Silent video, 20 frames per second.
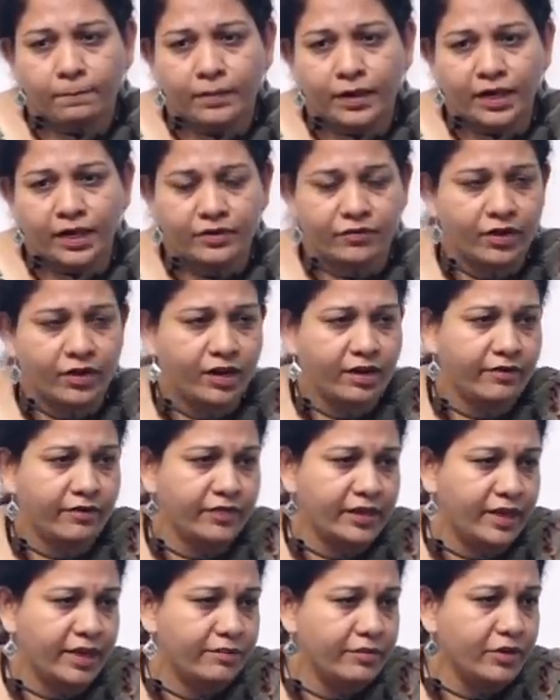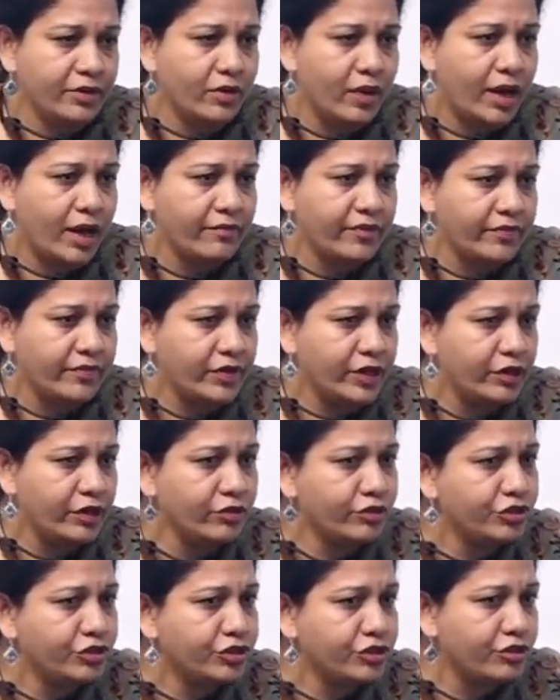At one of them you have
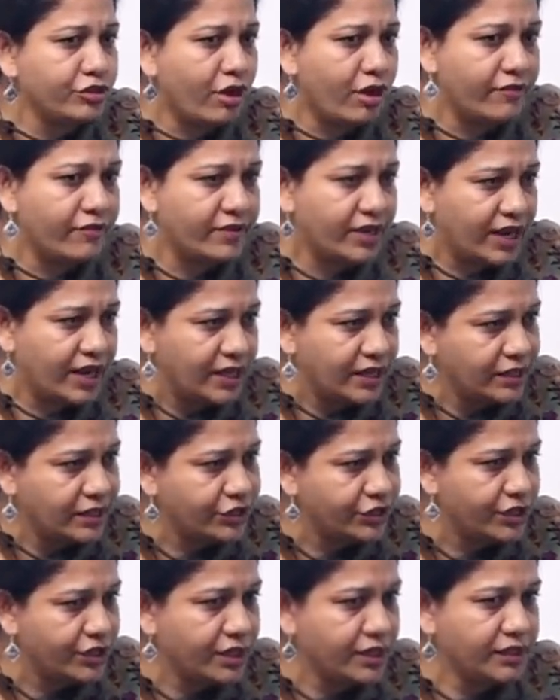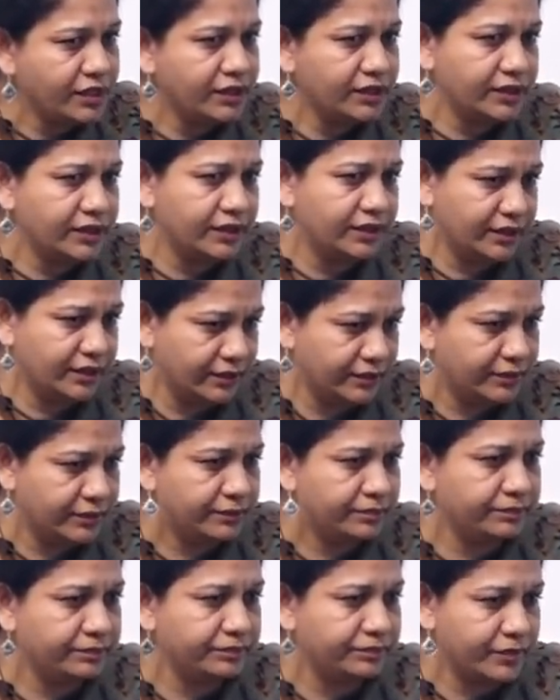evolution of cultures.
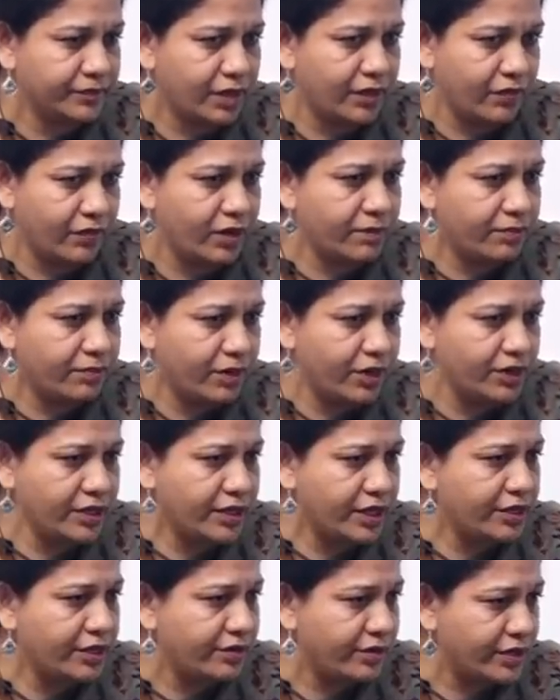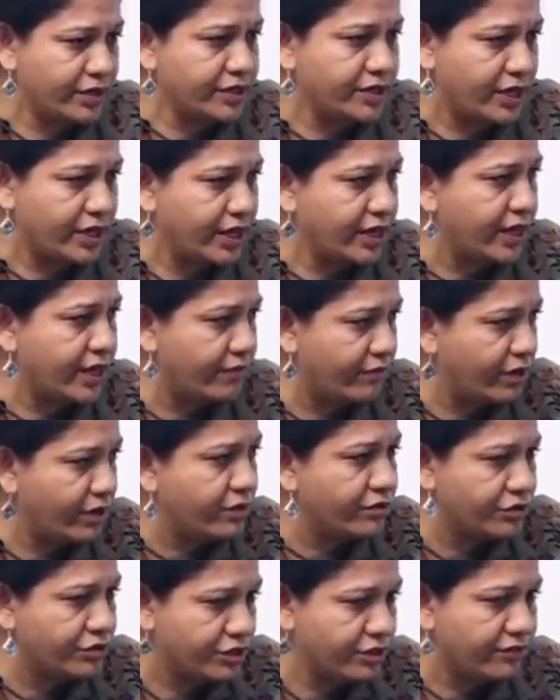In 1.8 you are studying
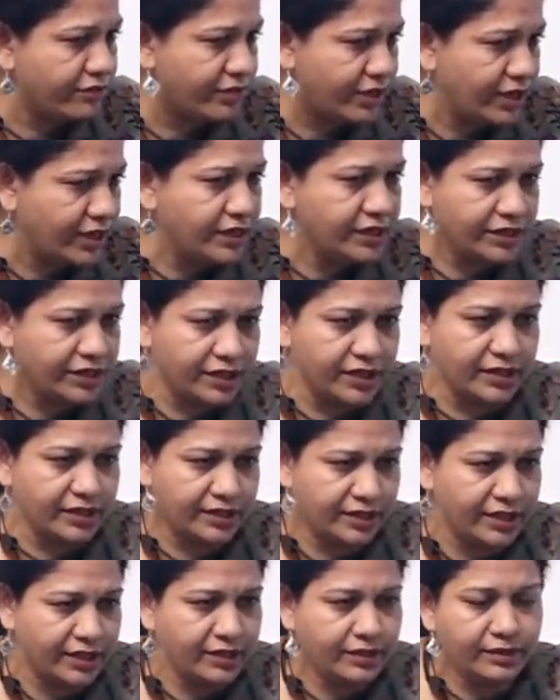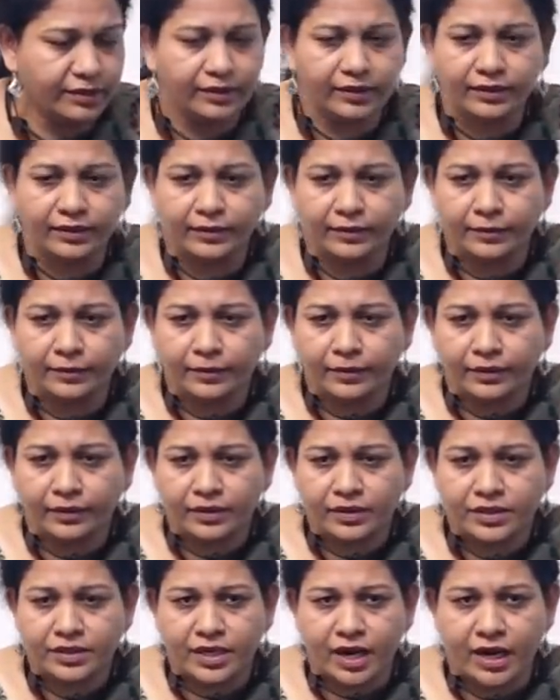evolution of cultures, you know?
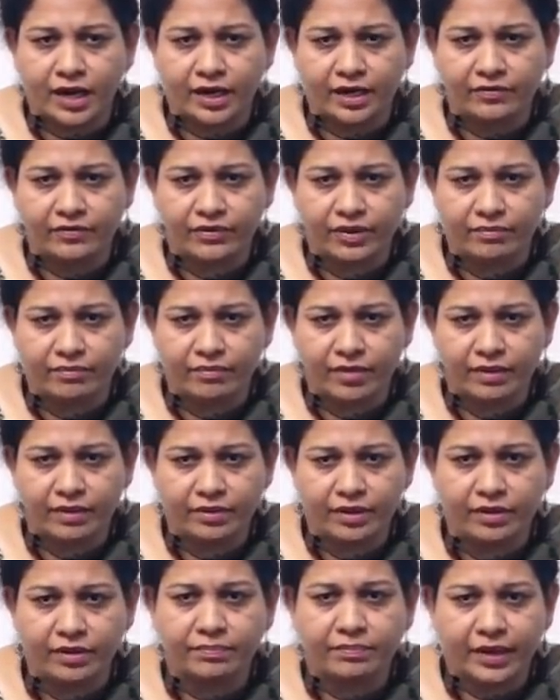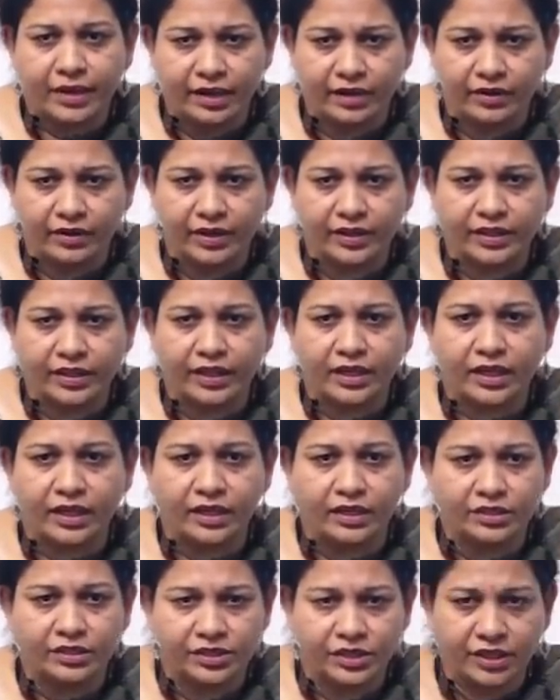starting from maybe in a Paleolithic
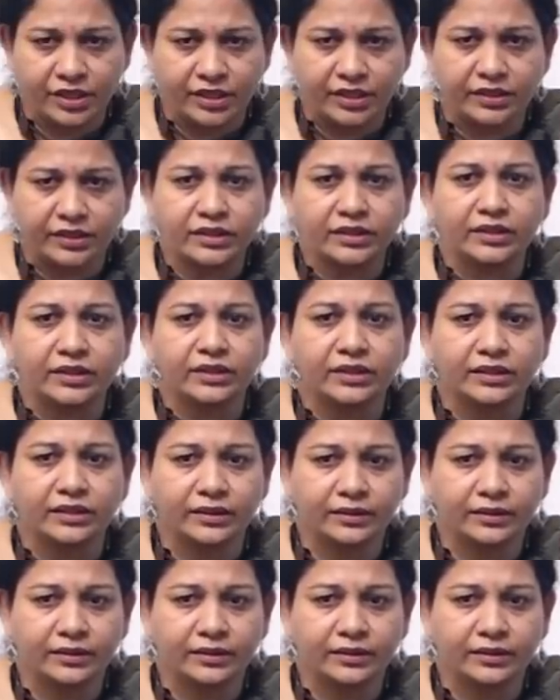cultures